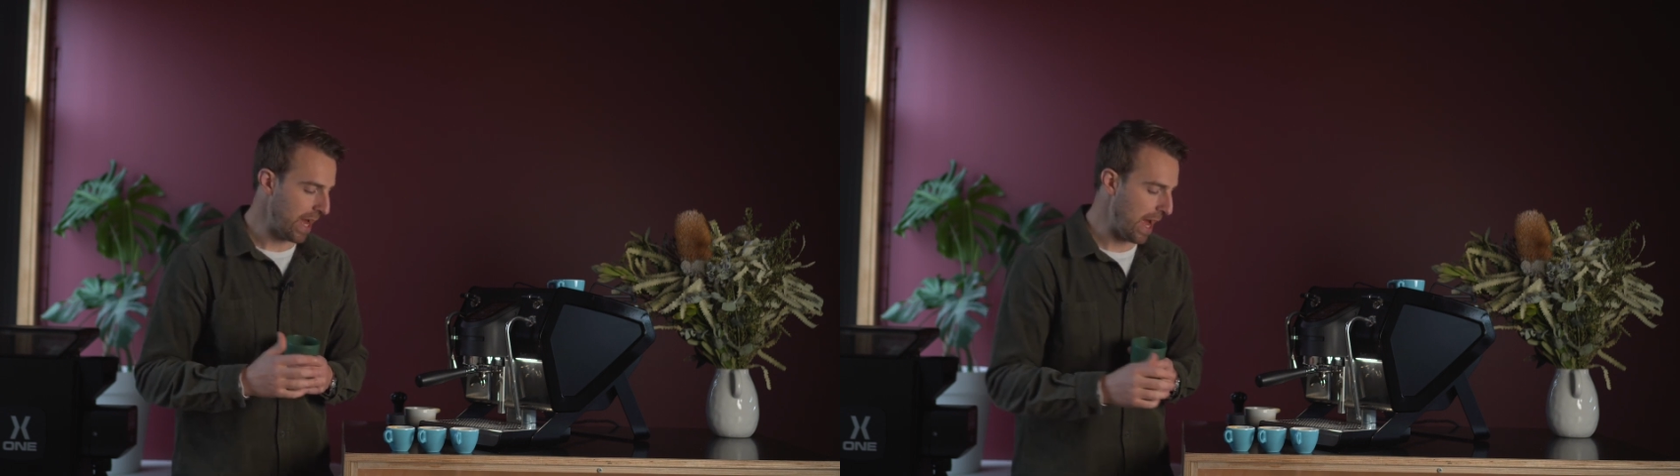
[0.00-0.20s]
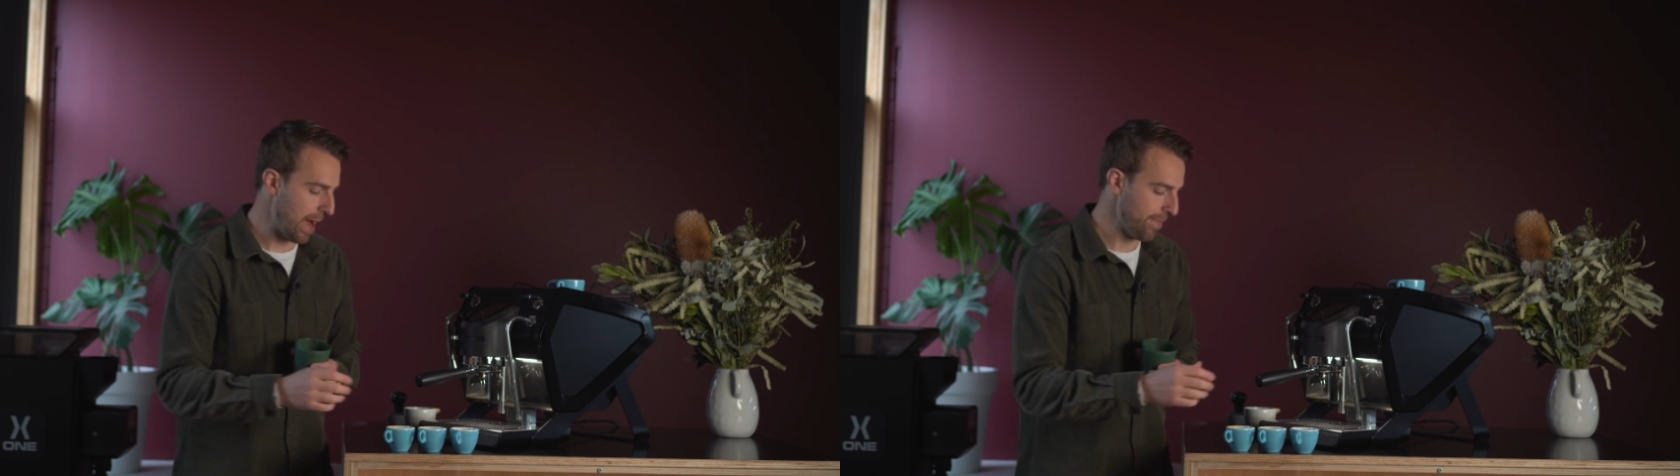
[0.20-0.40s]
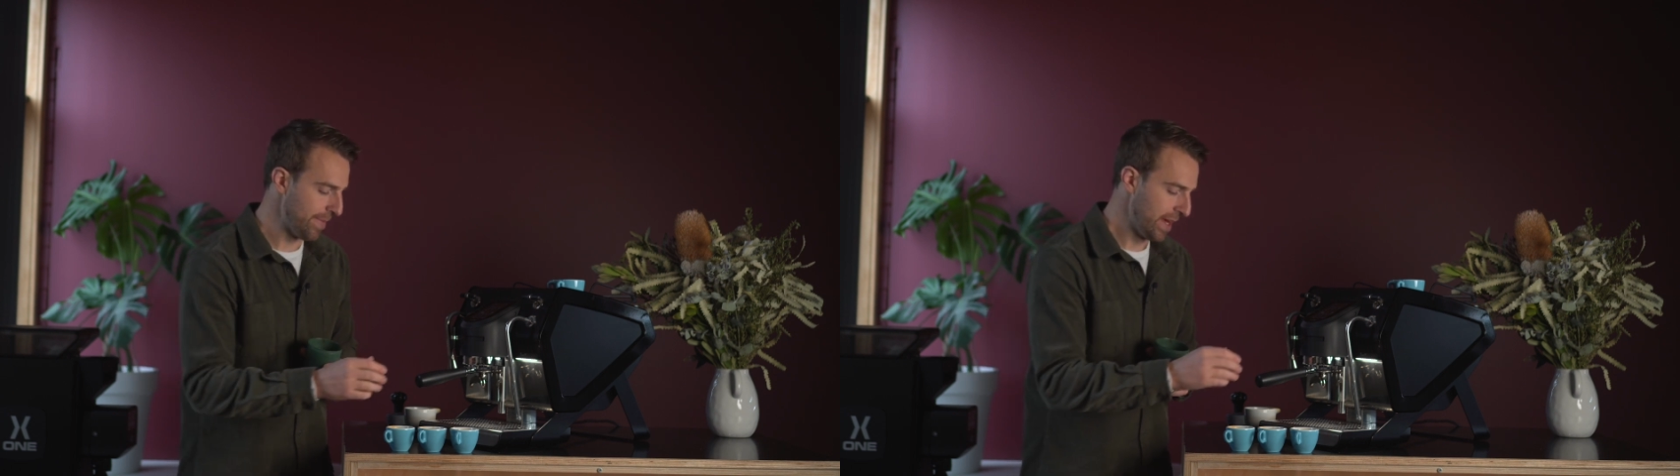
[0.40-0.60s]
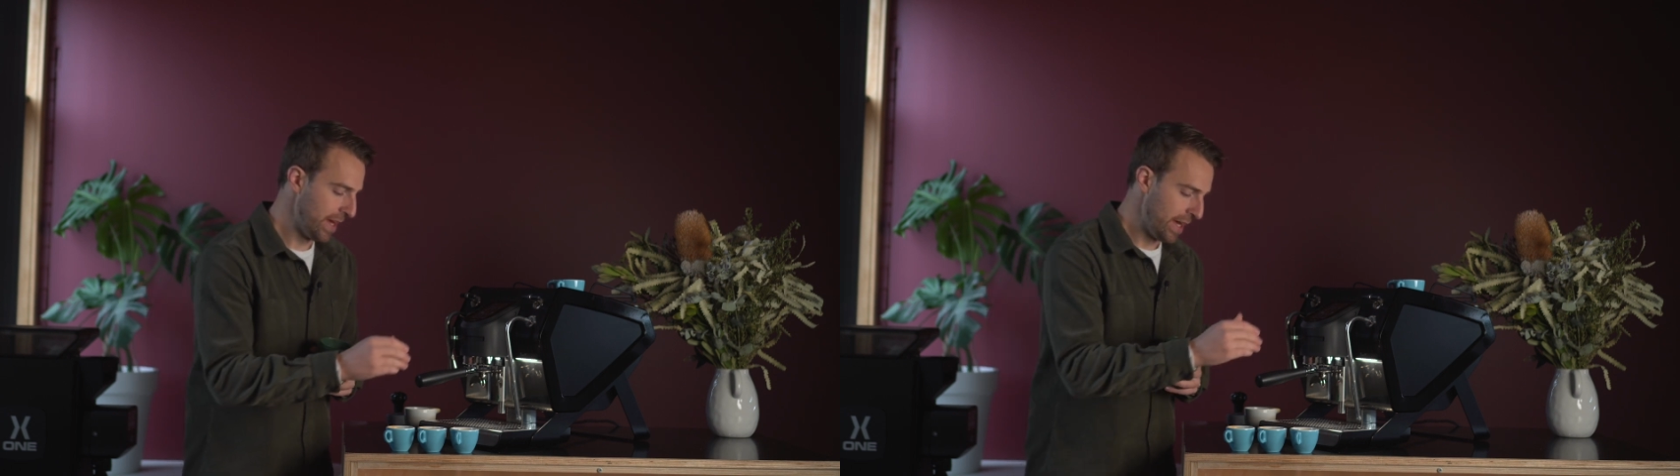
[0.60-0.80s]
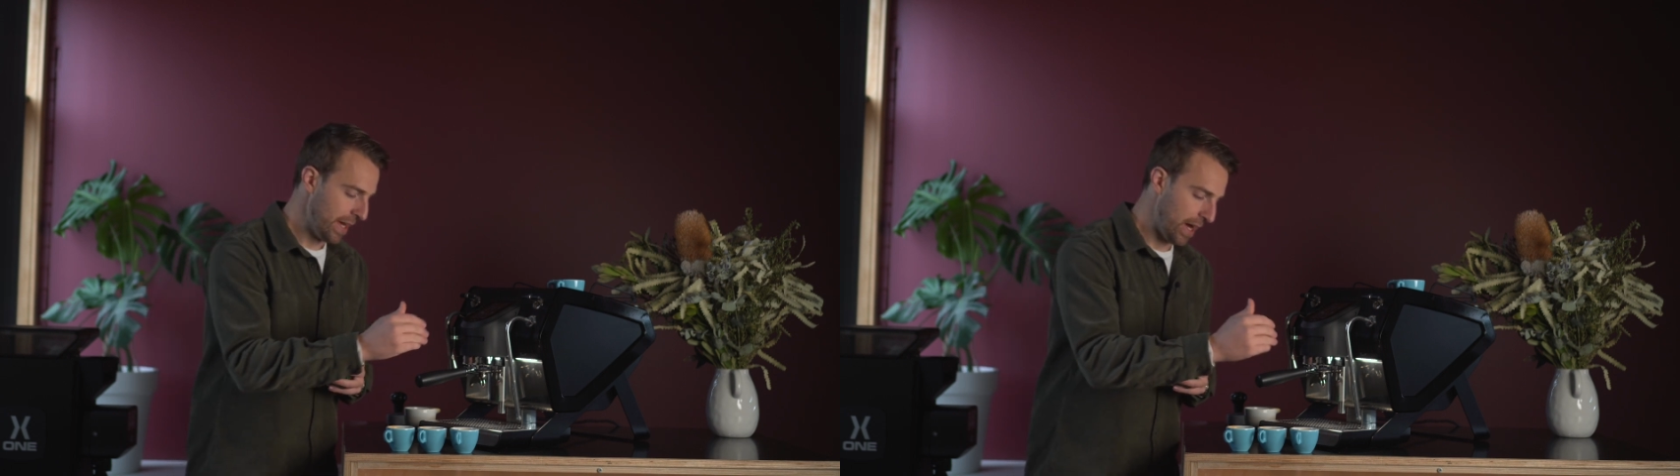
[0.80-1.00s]

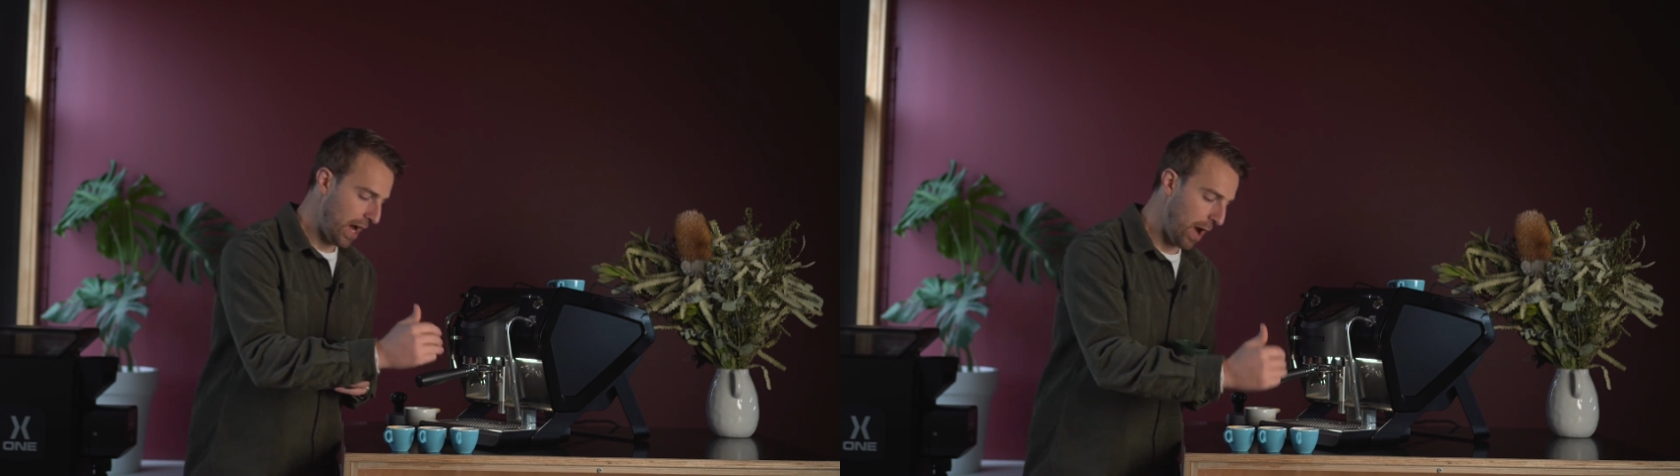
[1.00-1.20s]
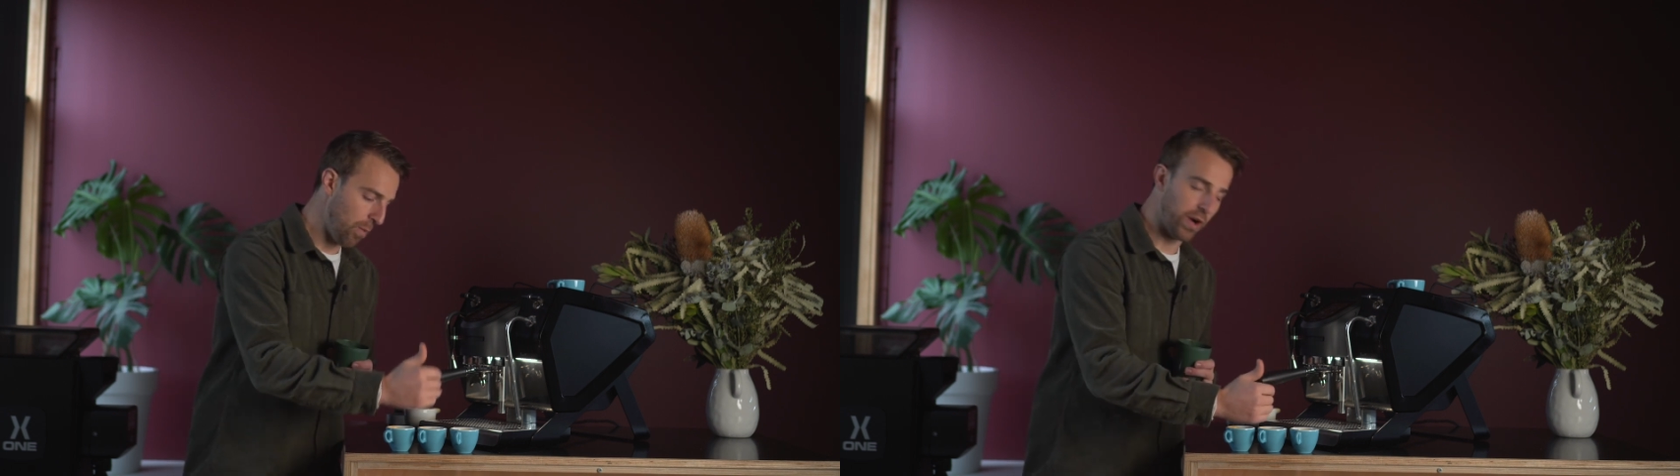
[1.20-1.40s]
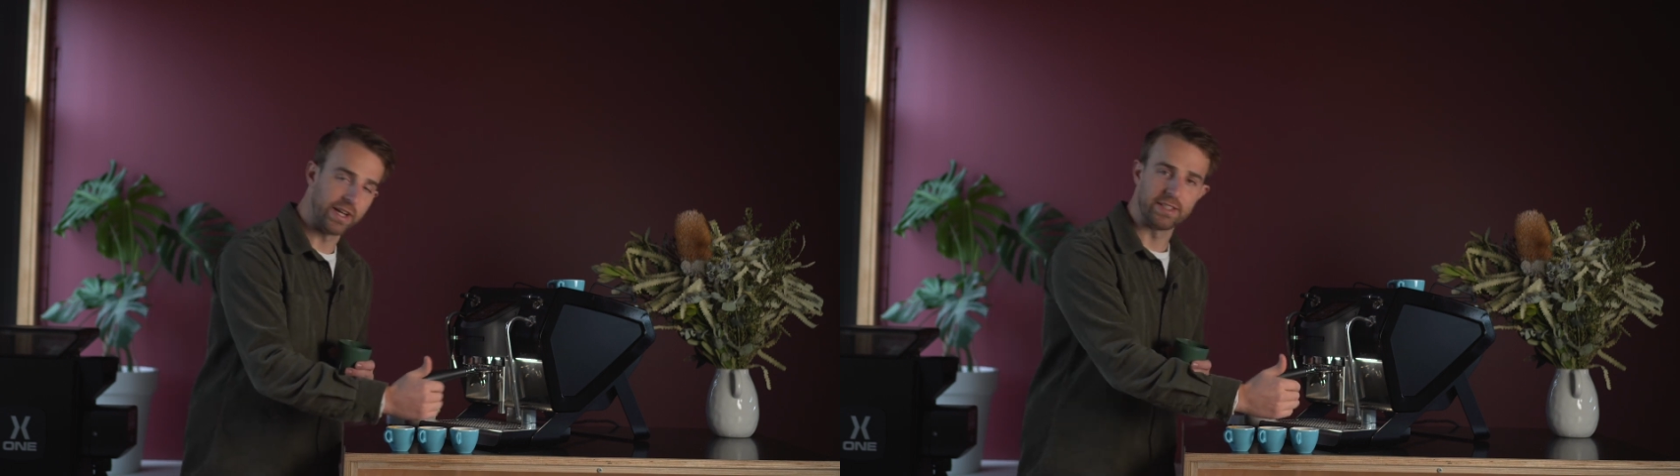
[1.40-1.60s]
I'm wanting